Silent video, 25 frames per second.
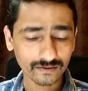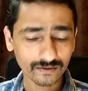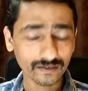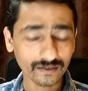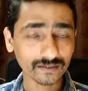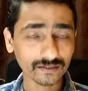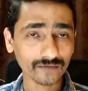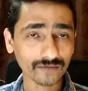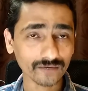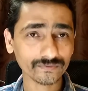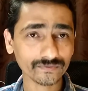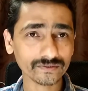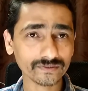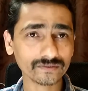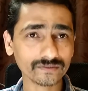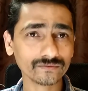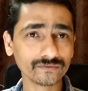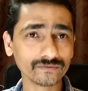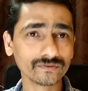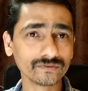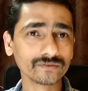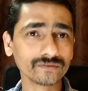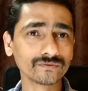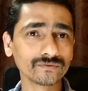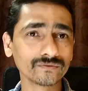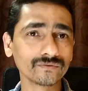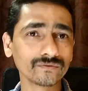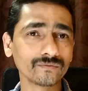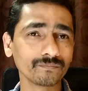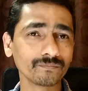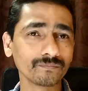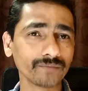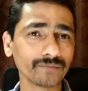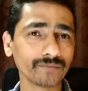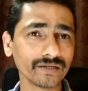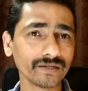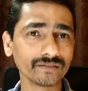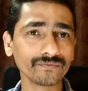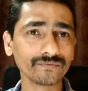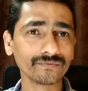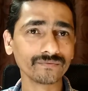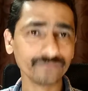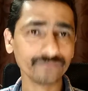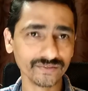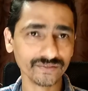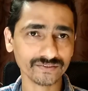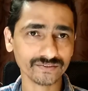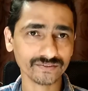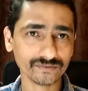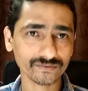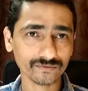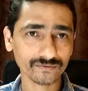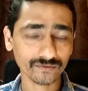and after that you need to pay the fees.